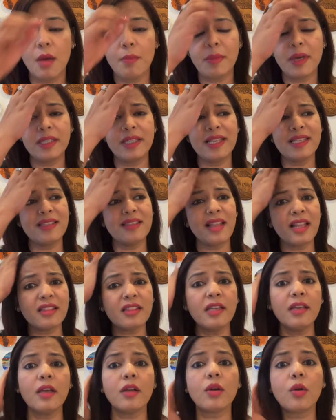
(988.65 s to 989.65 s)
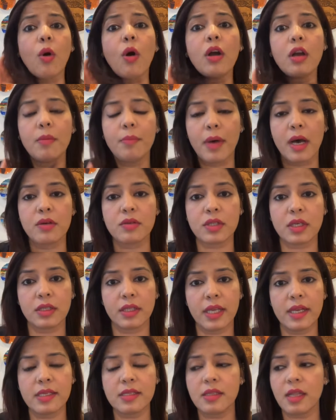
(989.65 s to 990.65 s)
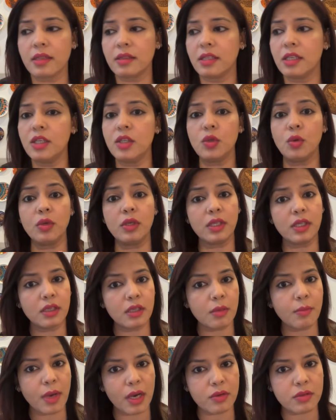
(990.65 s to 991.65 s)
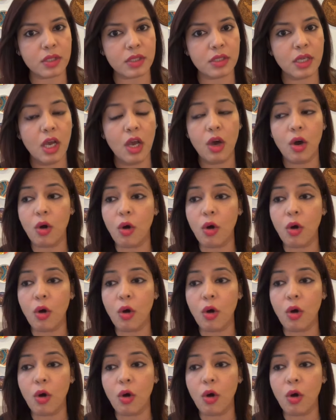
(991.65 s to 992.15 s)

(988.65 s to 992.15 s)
But there's nothing wrong about it. There is nothing unique about it.